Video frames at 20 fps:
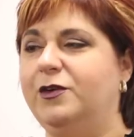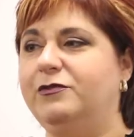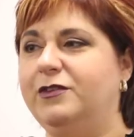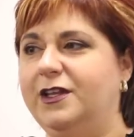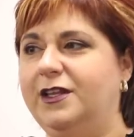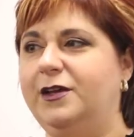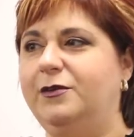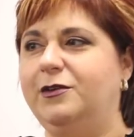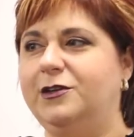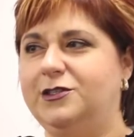
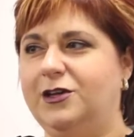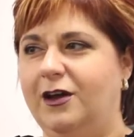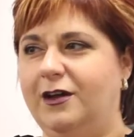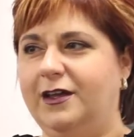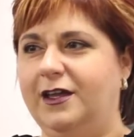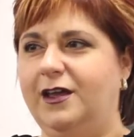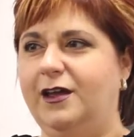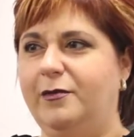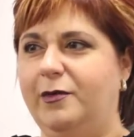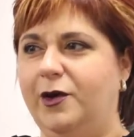But really, we're
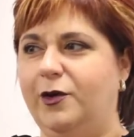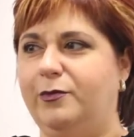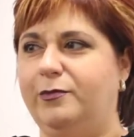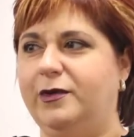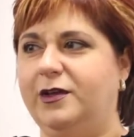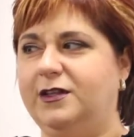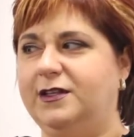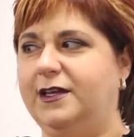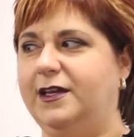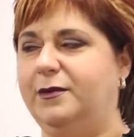talking
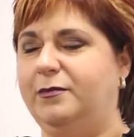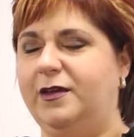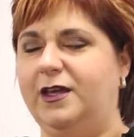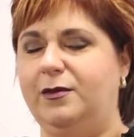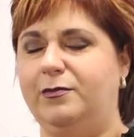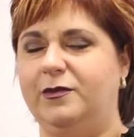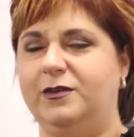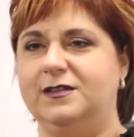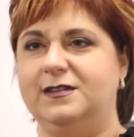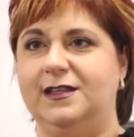about
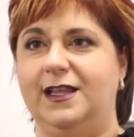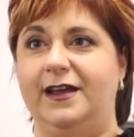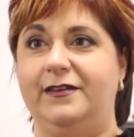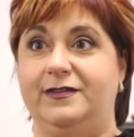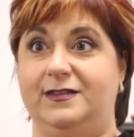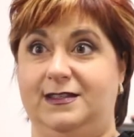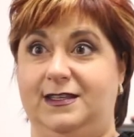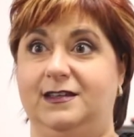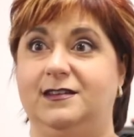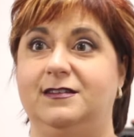building people's
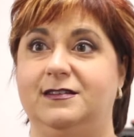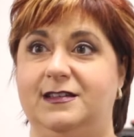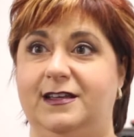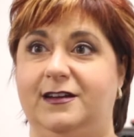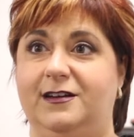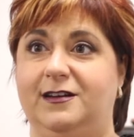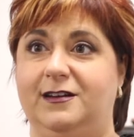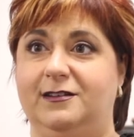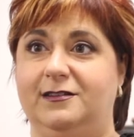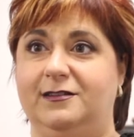life
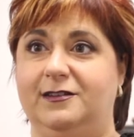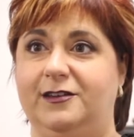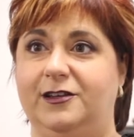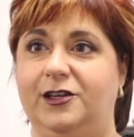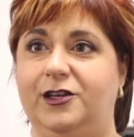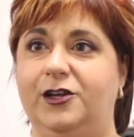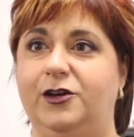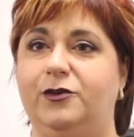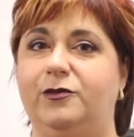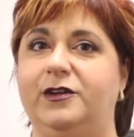skills here.
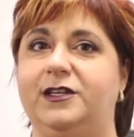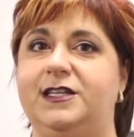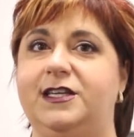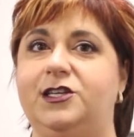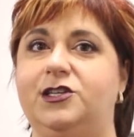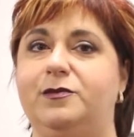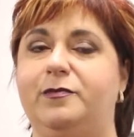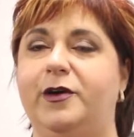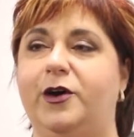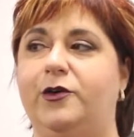You know,
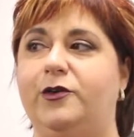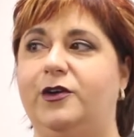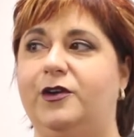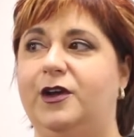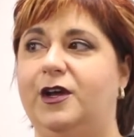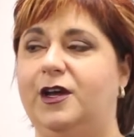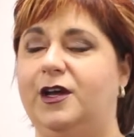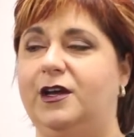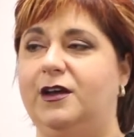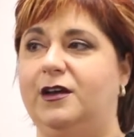we teach
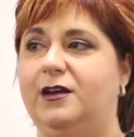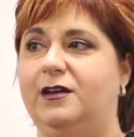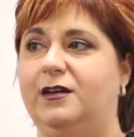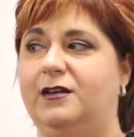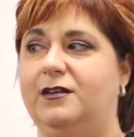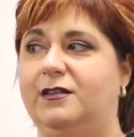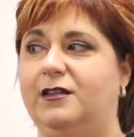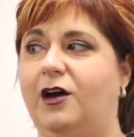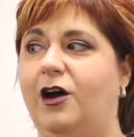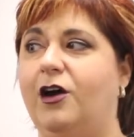about
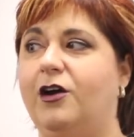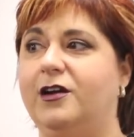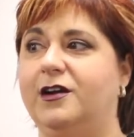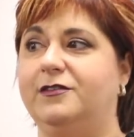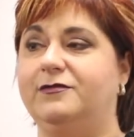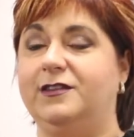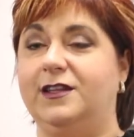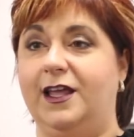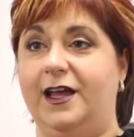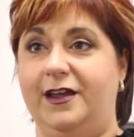the
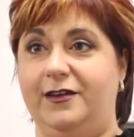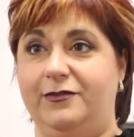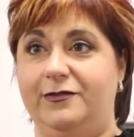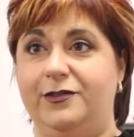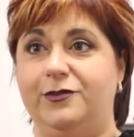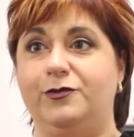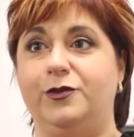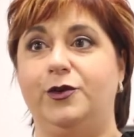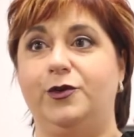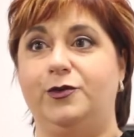art of
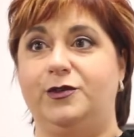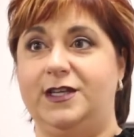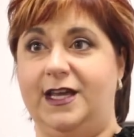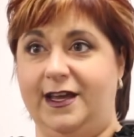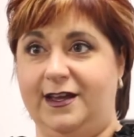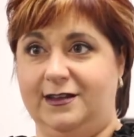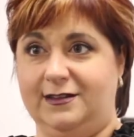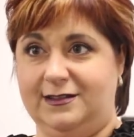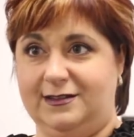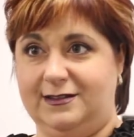life through
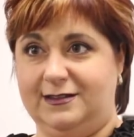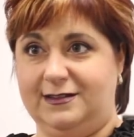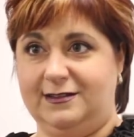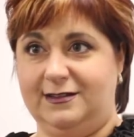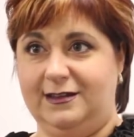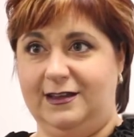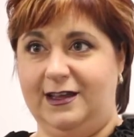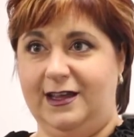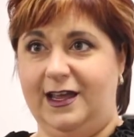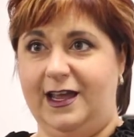
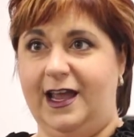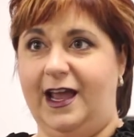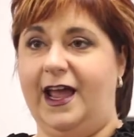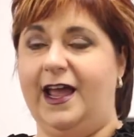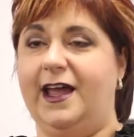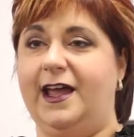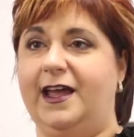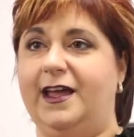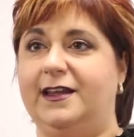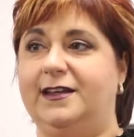dance,
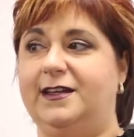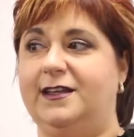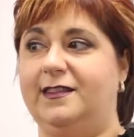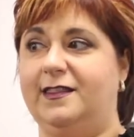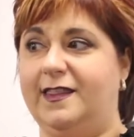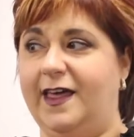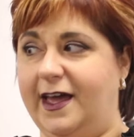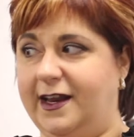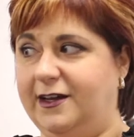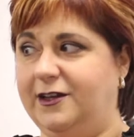
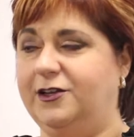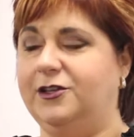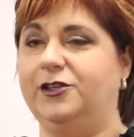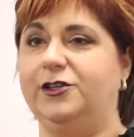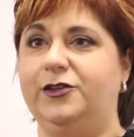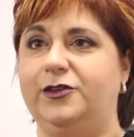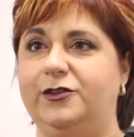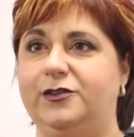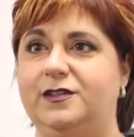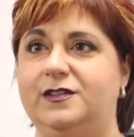and that
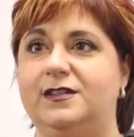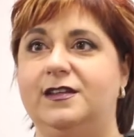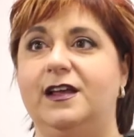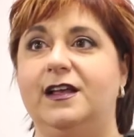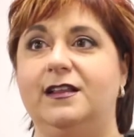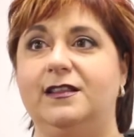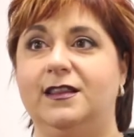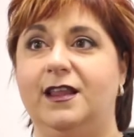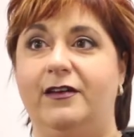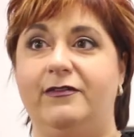
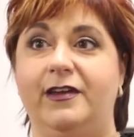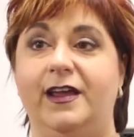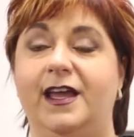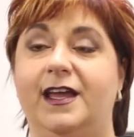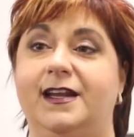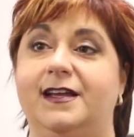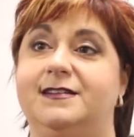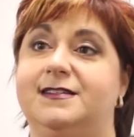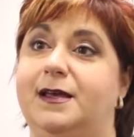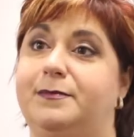includes
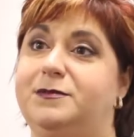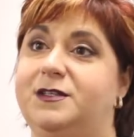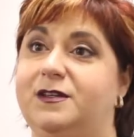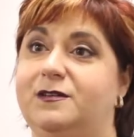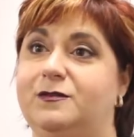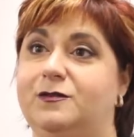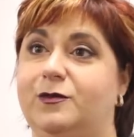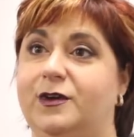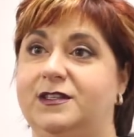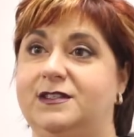loving and
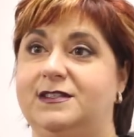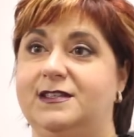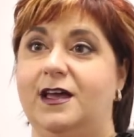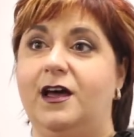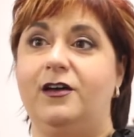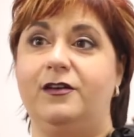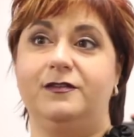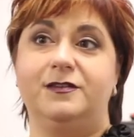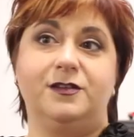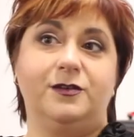accepting
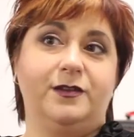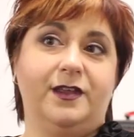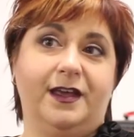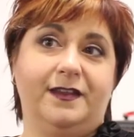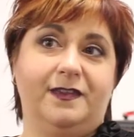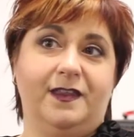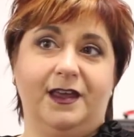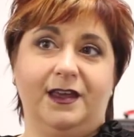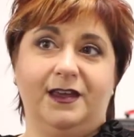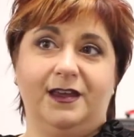oneself
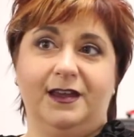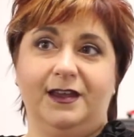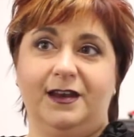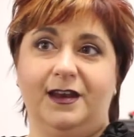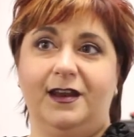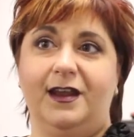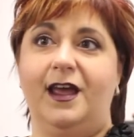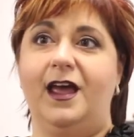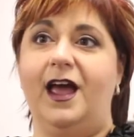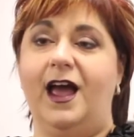so that they
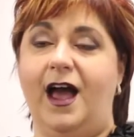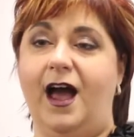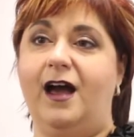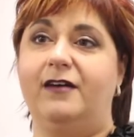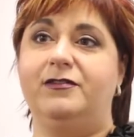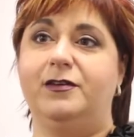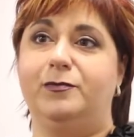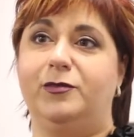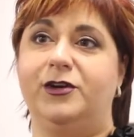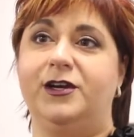can
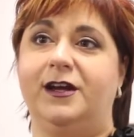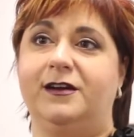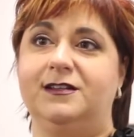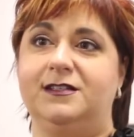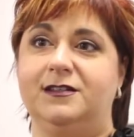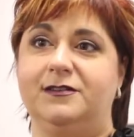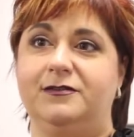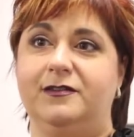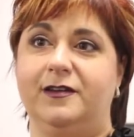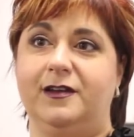have a
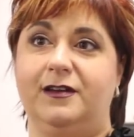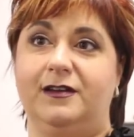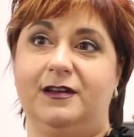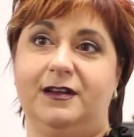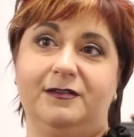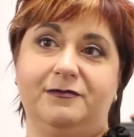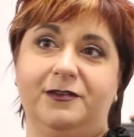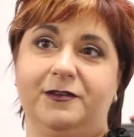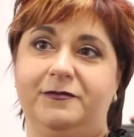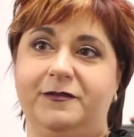productive
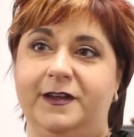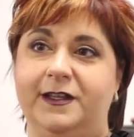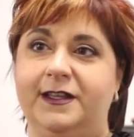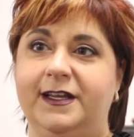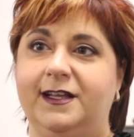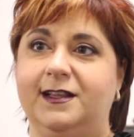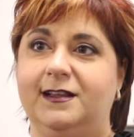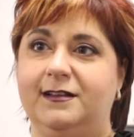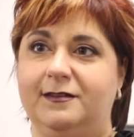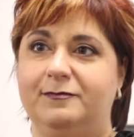and
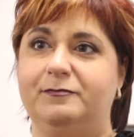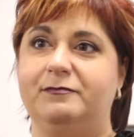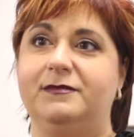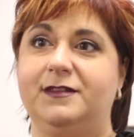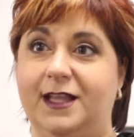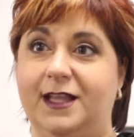fulfilling